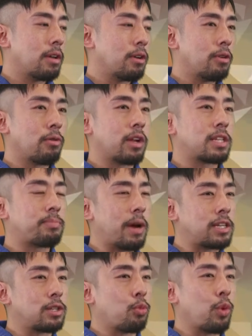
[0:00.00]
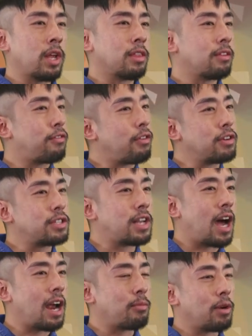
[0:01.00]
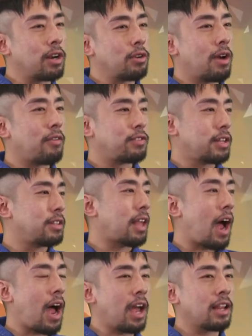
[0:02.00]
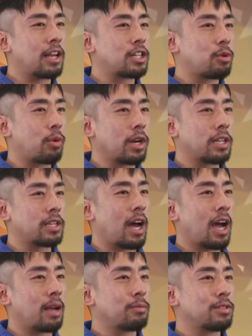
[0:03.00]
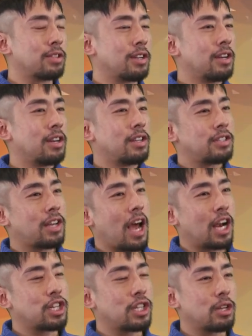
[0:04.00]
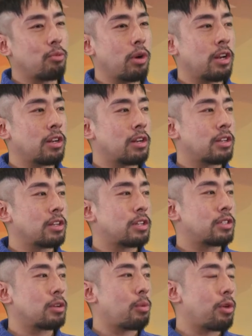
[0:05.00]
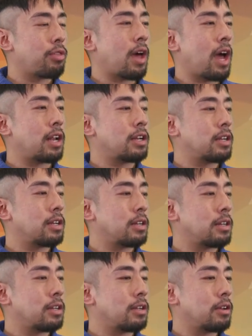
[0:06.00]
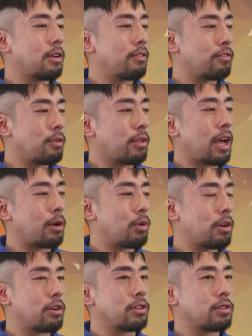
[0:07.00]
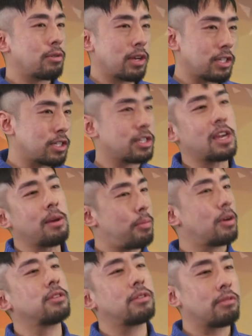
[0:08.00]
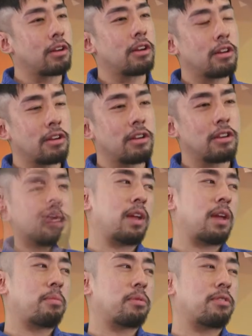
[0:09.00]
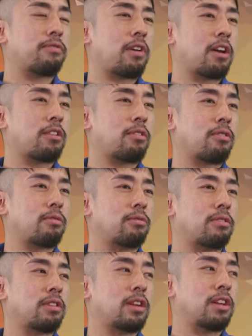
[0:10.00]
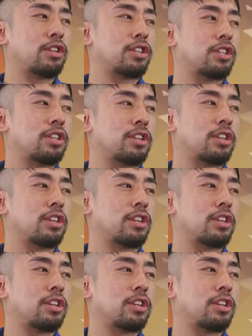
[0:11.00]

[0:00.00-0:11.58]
you don't expect to win the first time, right? You have to die like 20 times to actually win. So with that, you know, if you like what you're doing, just keep on doing it. Being able to find your own niche